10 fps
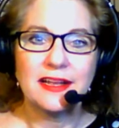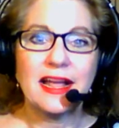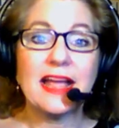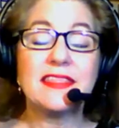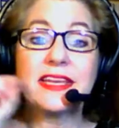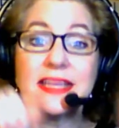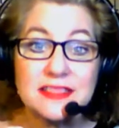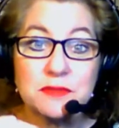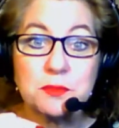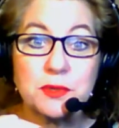and then get
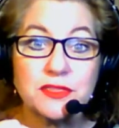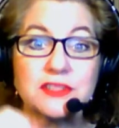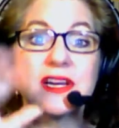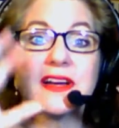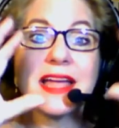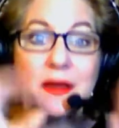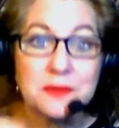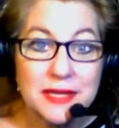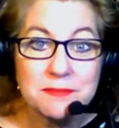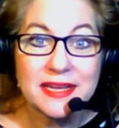them to put their tongue out
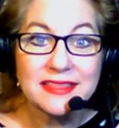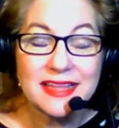and make